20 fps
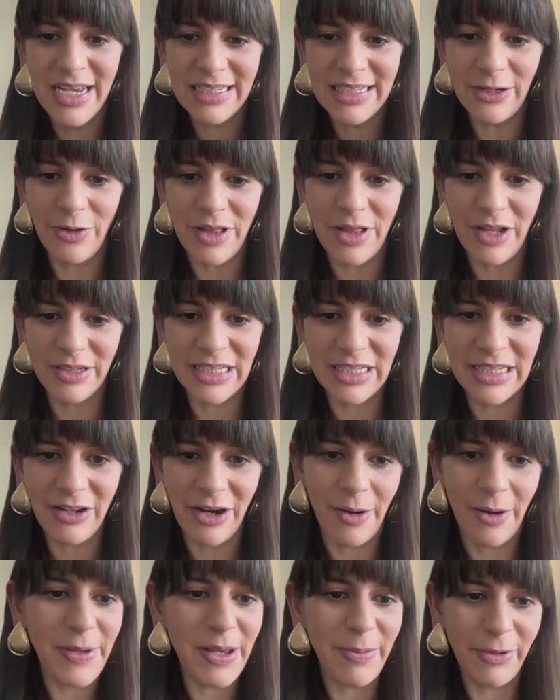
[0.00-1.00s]
So
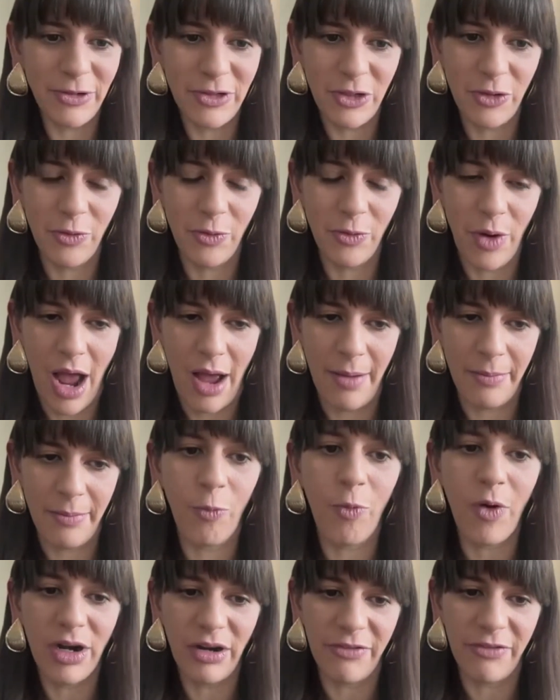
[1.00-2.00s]
there are people who do
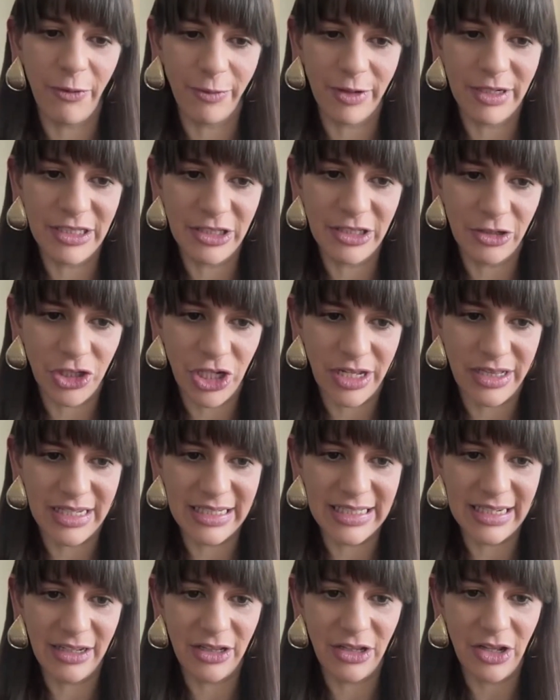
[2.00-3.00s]
wonderful research on
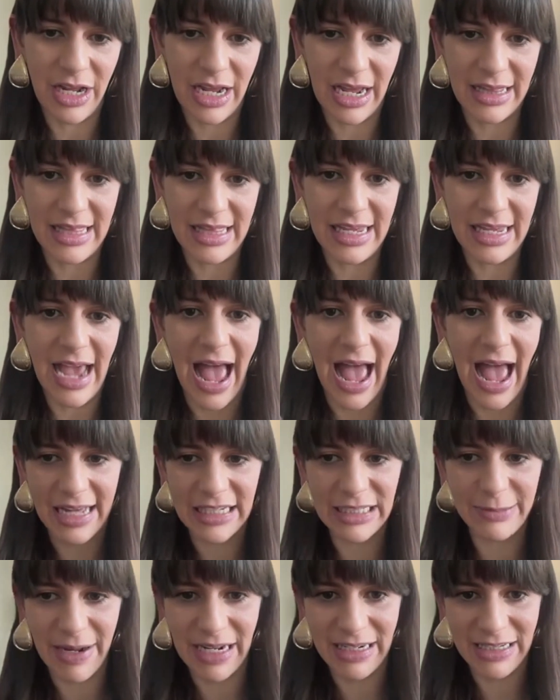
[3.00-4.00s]
this, including at the
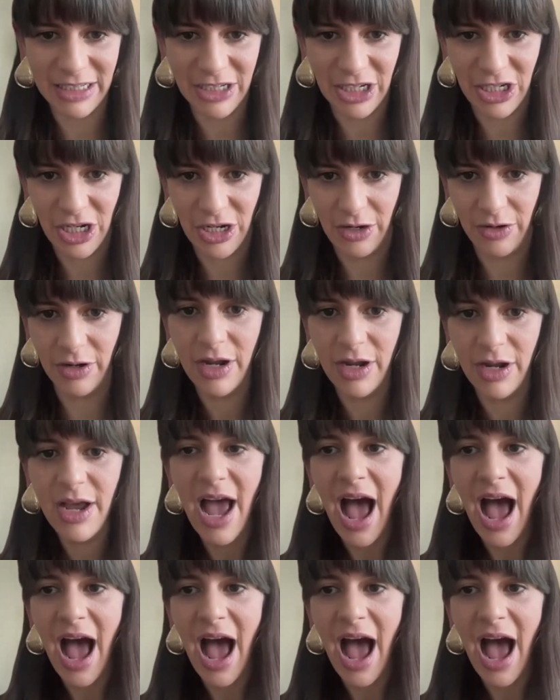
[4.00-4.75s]
Aspen Institute.